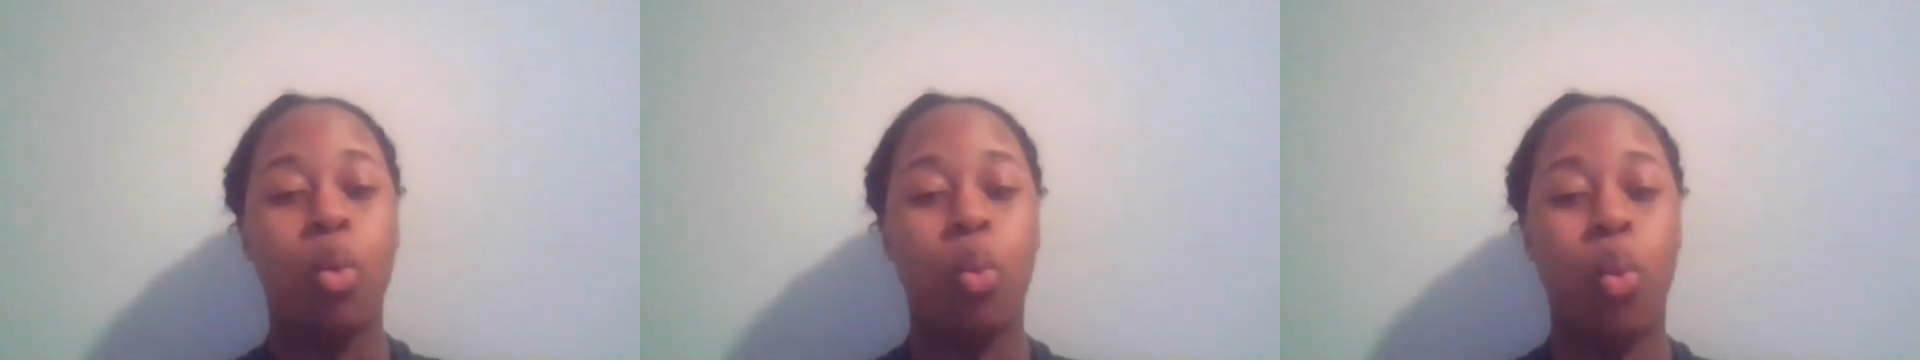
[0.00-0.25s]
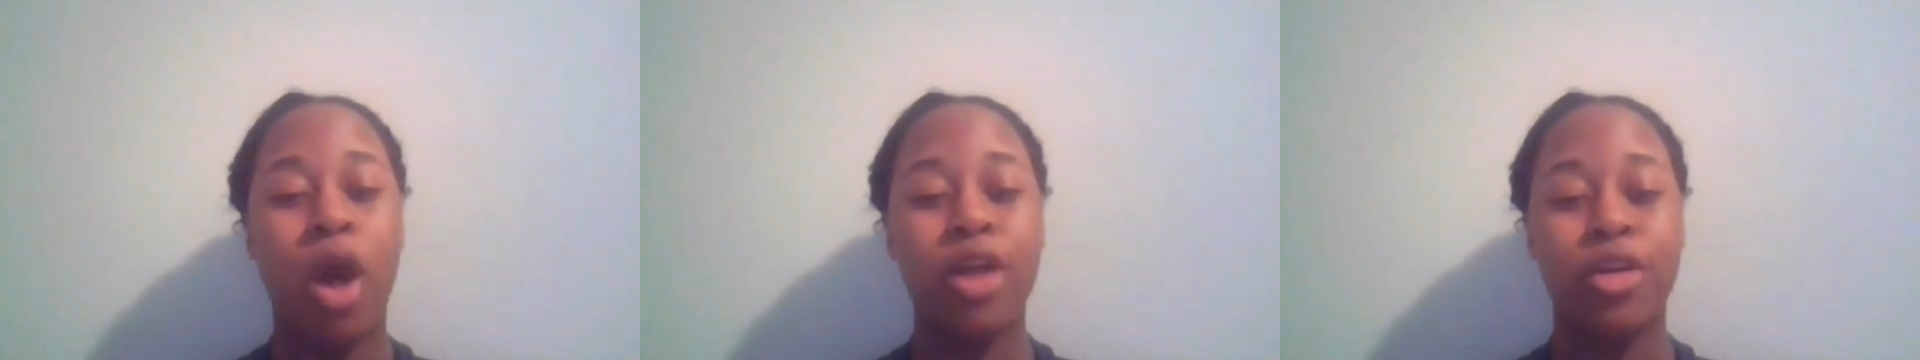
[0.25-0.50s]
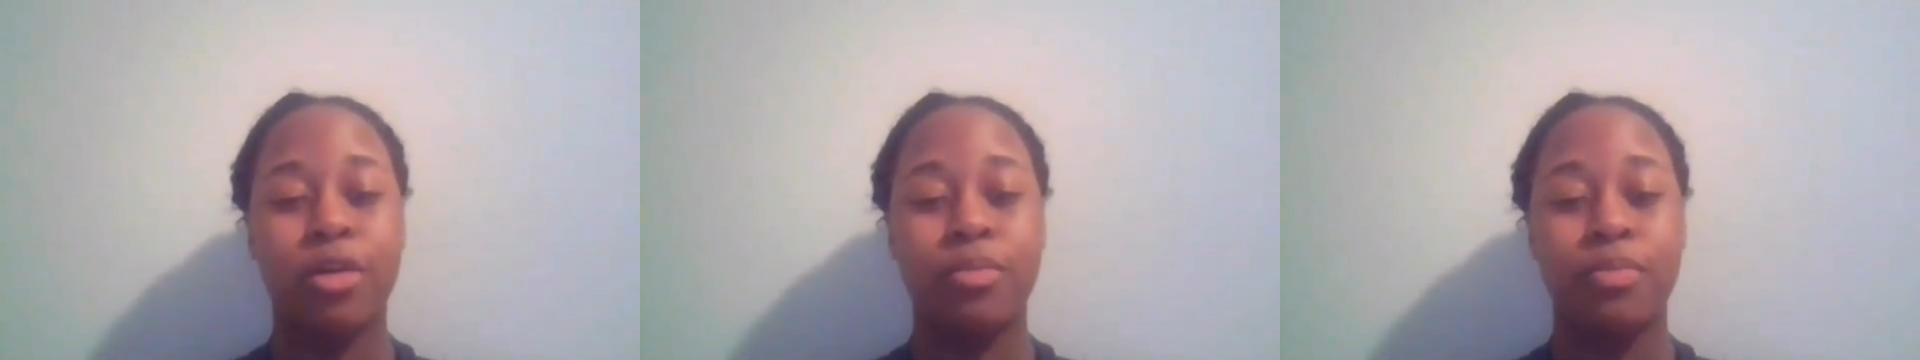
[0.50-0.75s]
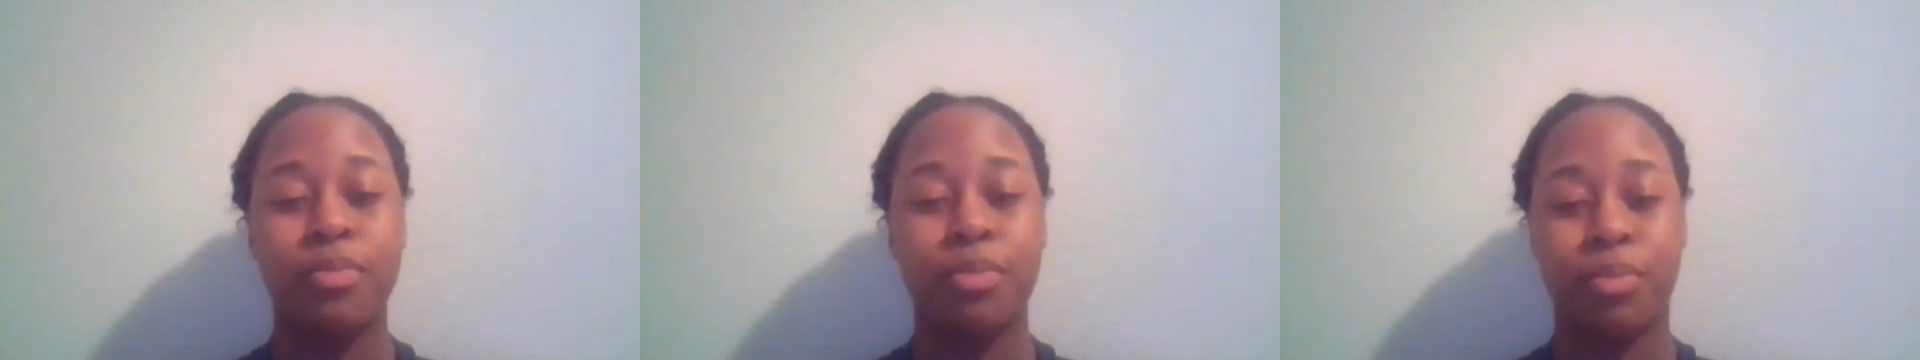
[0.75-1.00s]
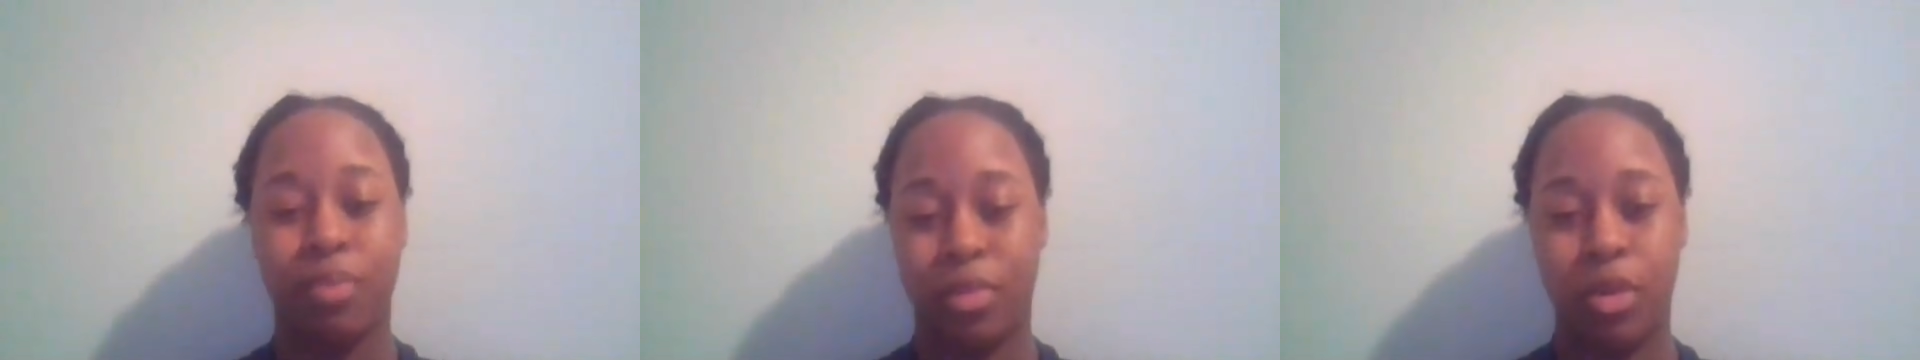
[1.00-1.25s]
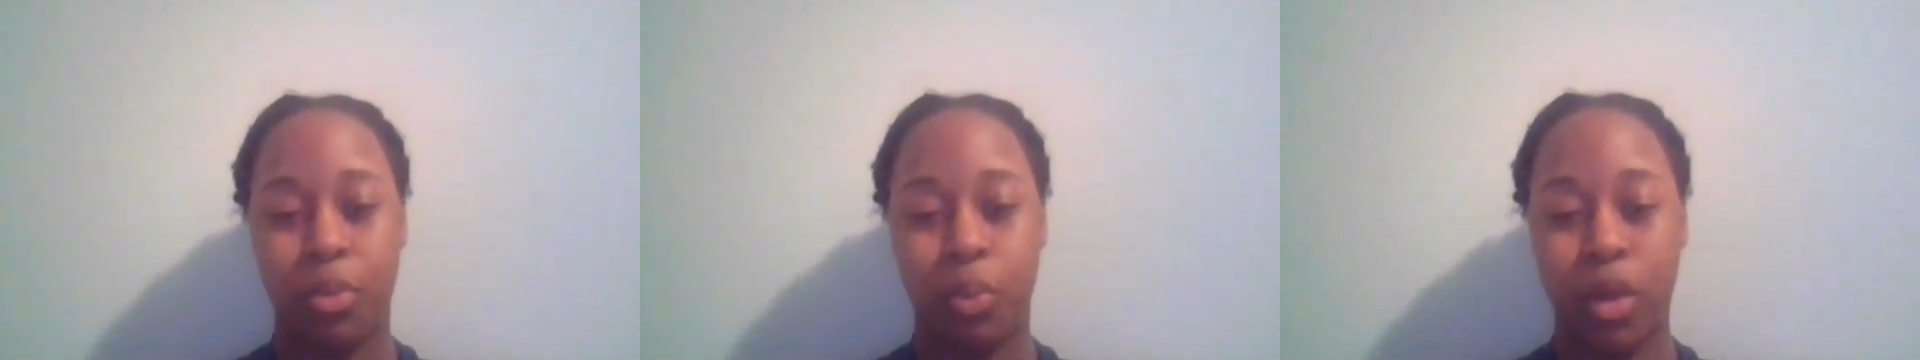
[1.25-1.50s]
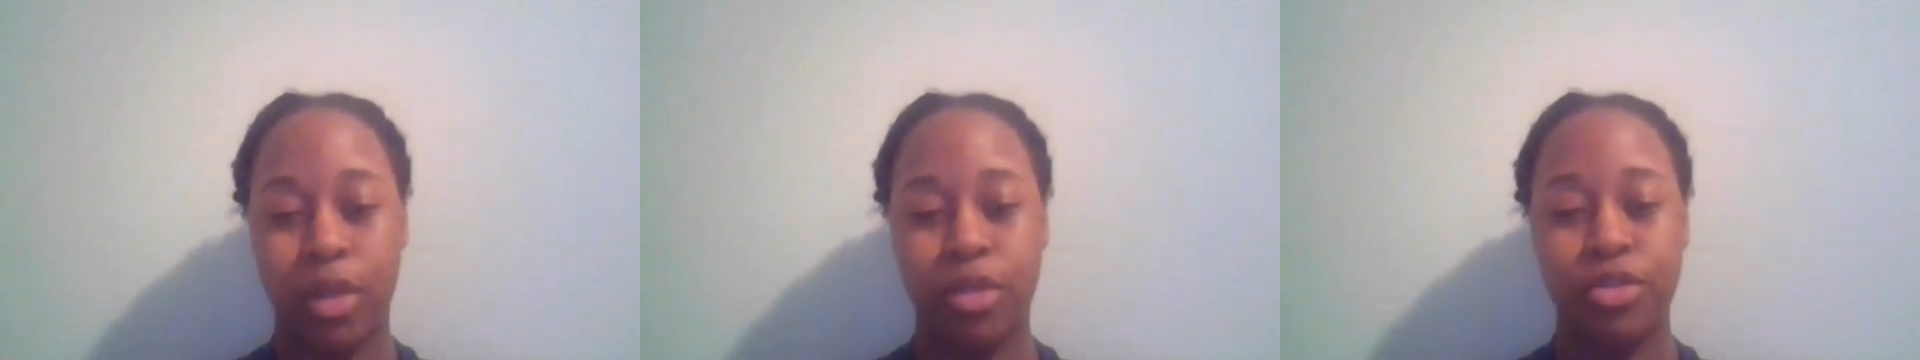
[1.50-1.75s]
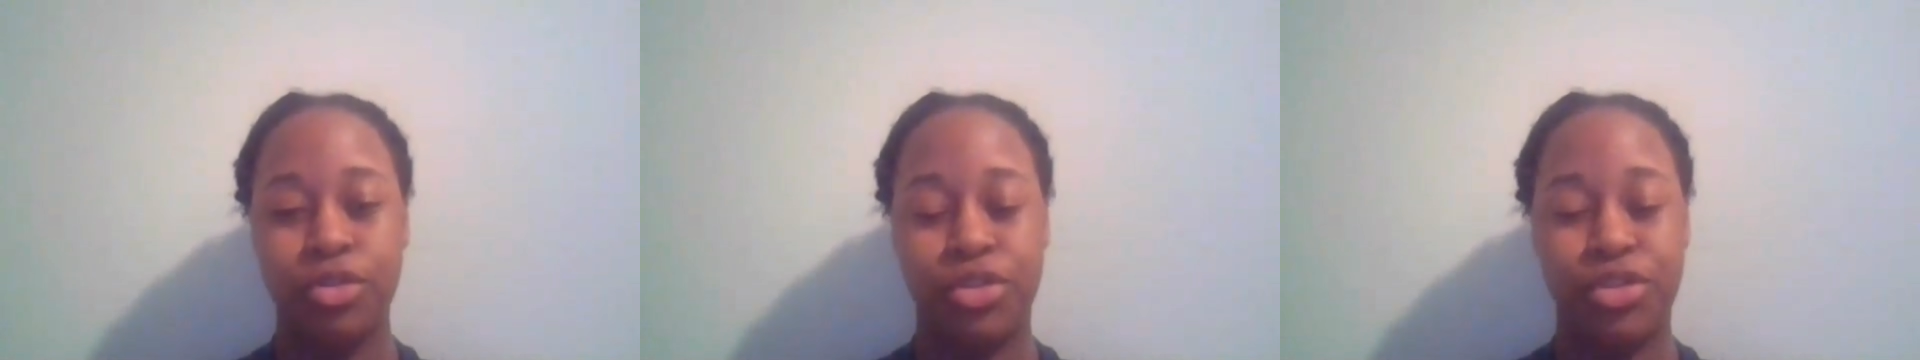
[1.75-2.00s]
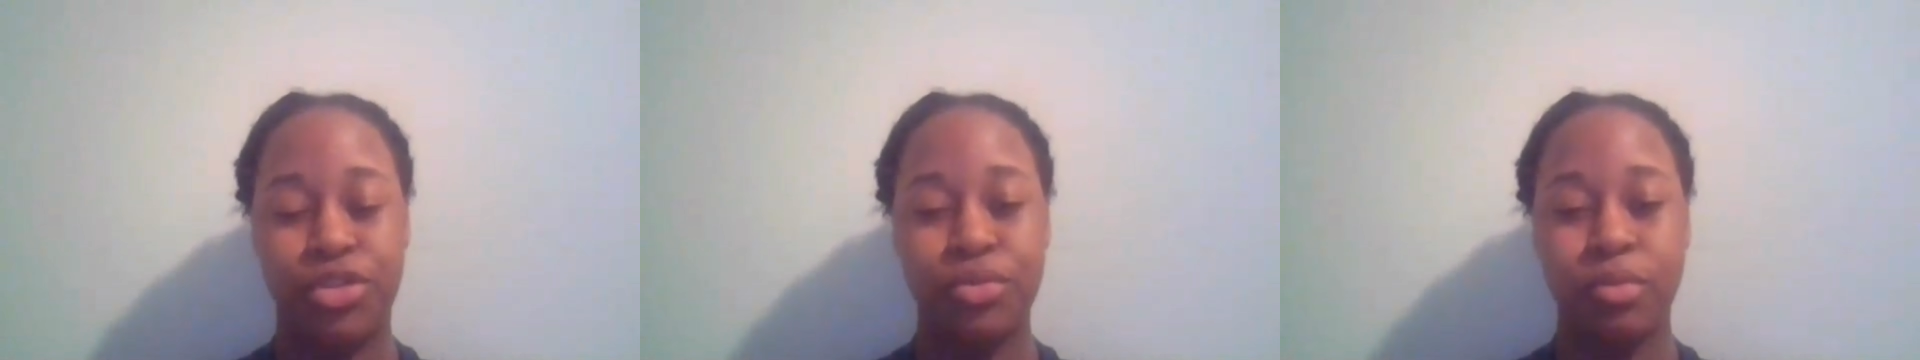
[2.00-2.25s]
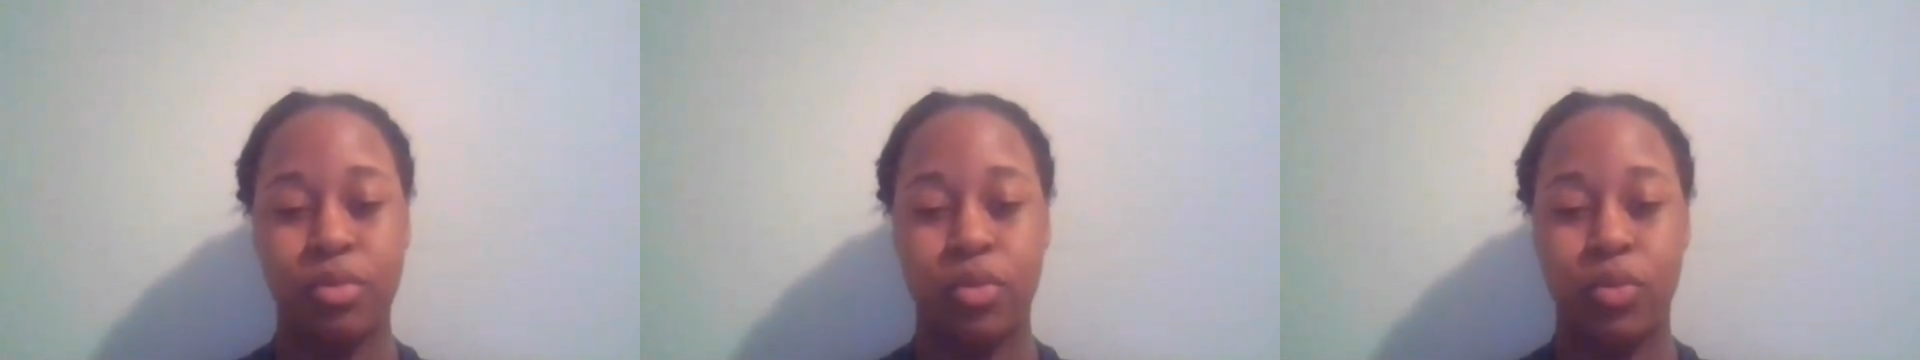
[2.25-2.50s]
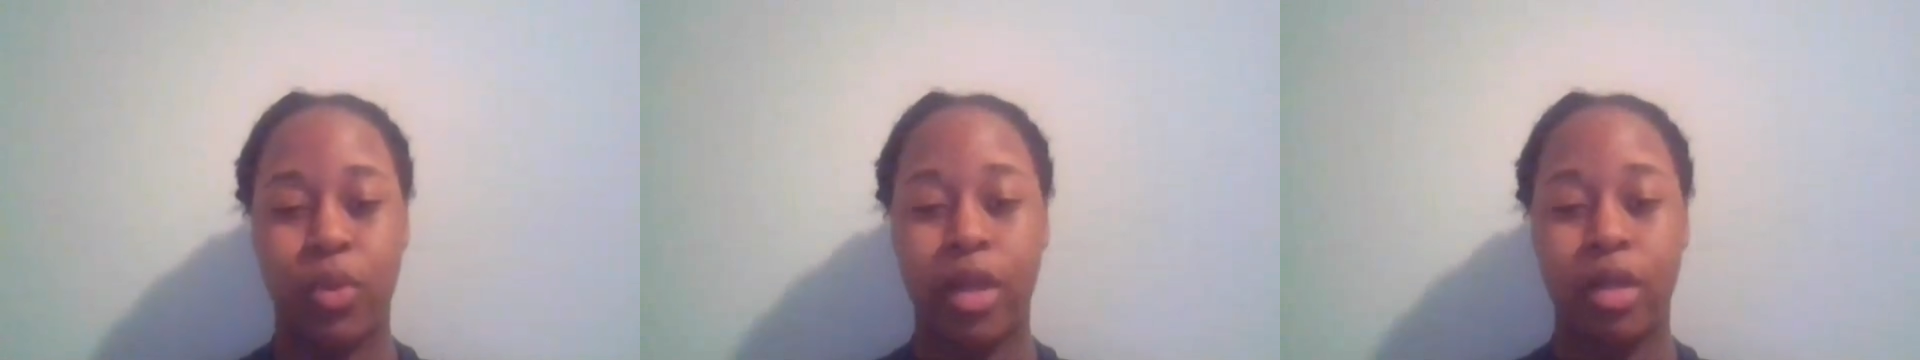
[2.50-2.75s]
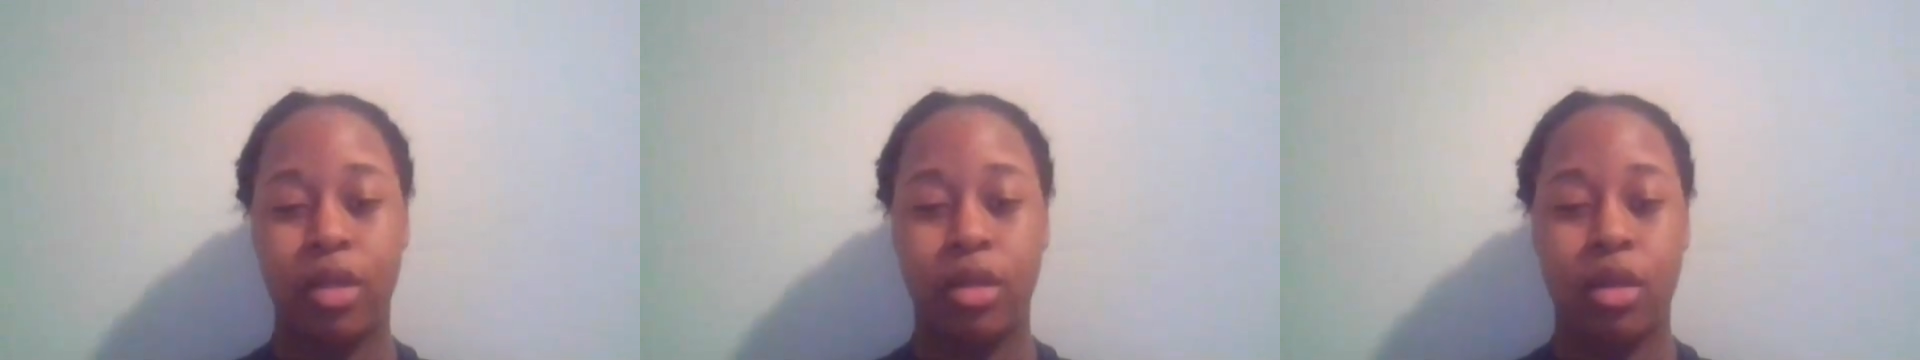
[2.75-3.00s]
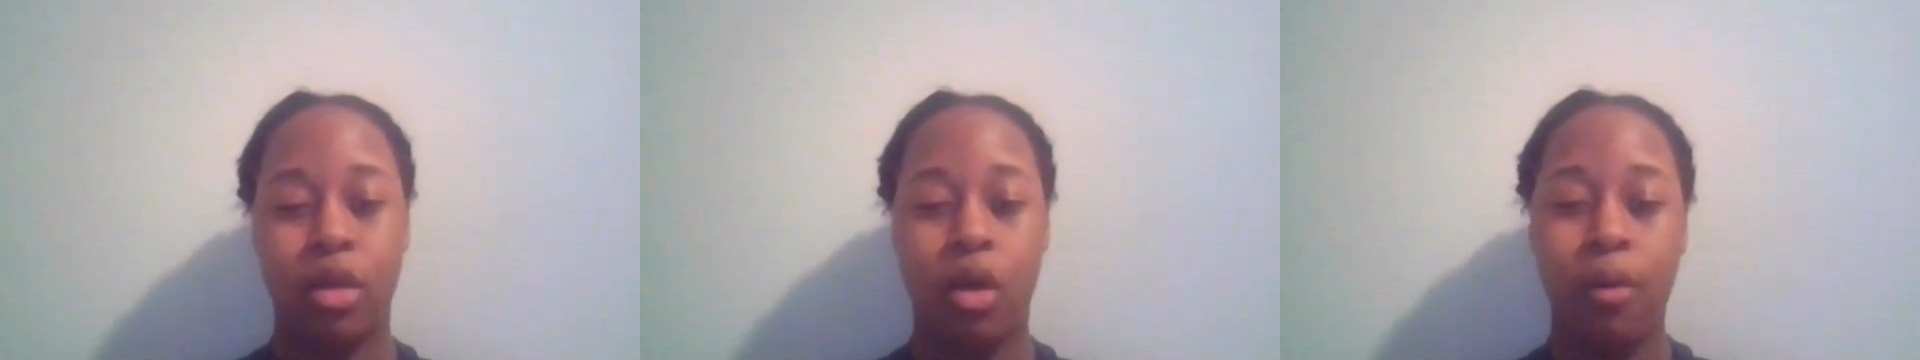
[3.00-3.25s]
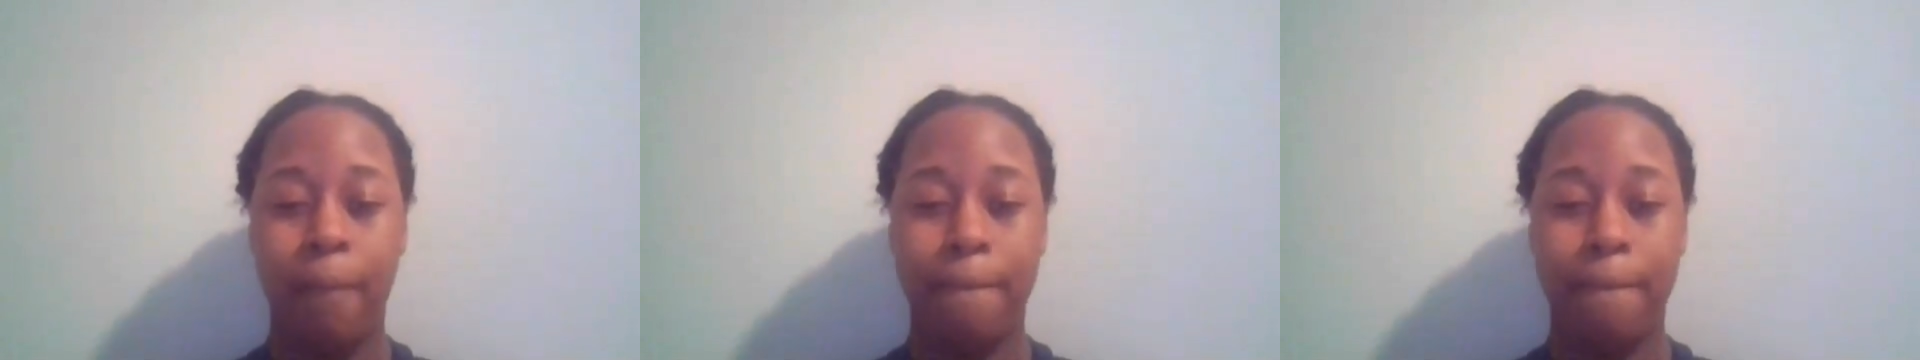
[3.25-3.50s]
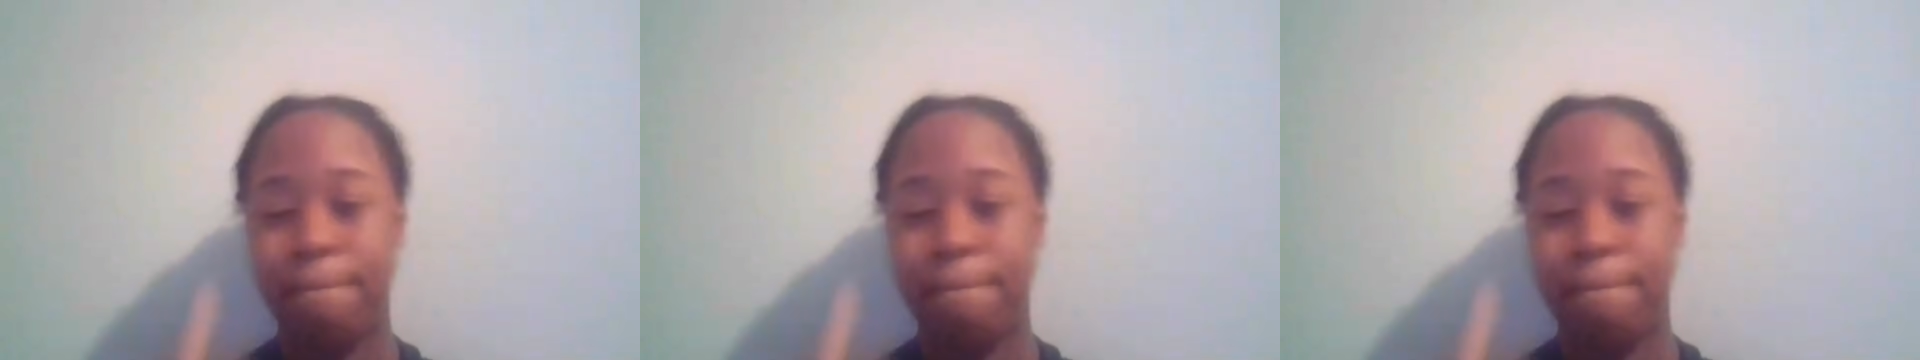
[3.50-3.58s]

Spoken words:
Water. 1, 2, ready, go.